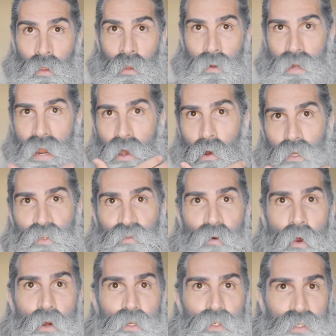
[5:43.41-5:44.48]
Now, as
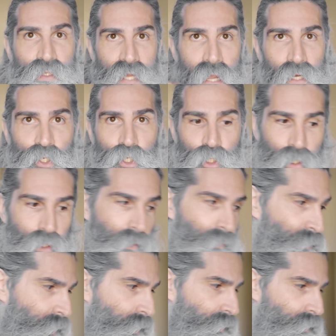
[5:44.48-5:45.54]
far as texture,
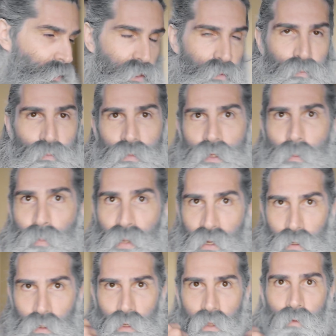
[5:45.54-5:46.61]
the
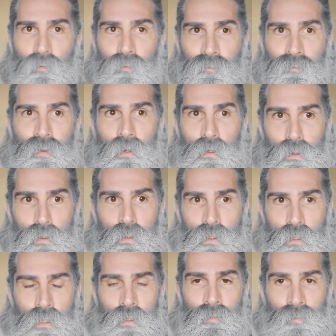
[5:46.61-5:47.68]
beard, it
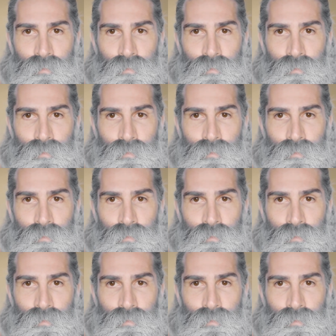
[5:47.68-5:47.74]
feels